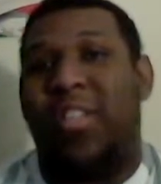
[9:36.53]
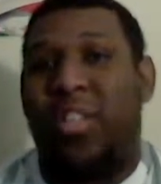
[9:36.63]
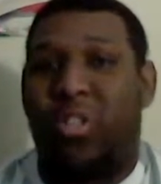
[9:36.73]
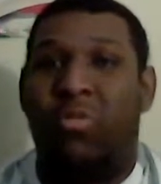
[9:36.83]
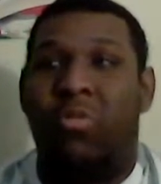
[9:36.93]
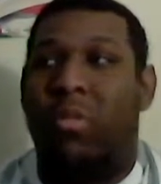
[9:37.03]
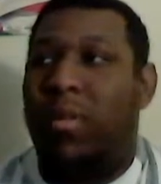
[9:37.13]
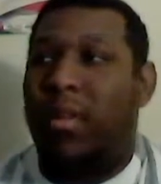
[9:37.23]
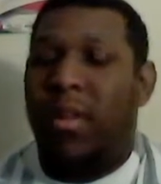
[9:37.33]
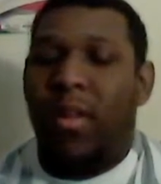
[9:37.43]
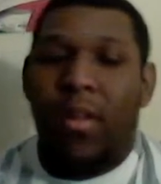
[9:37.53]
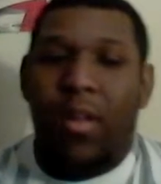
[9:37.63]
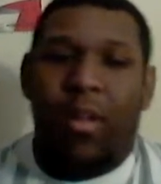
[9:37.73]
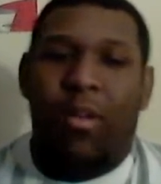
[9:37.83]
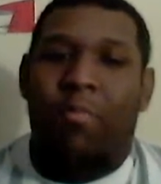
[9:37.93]
this duel.
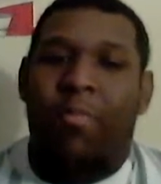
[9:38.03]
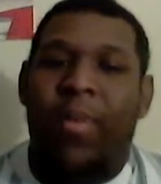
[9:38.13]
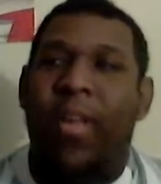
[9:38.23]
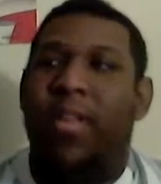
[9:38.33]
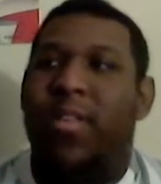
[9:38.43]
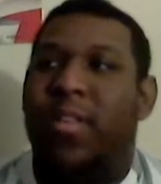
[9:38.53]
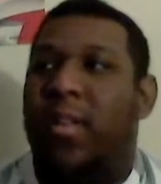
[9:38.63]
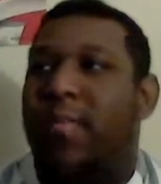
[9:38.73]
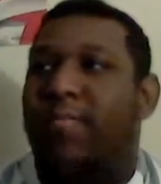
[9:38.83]
Oh, please,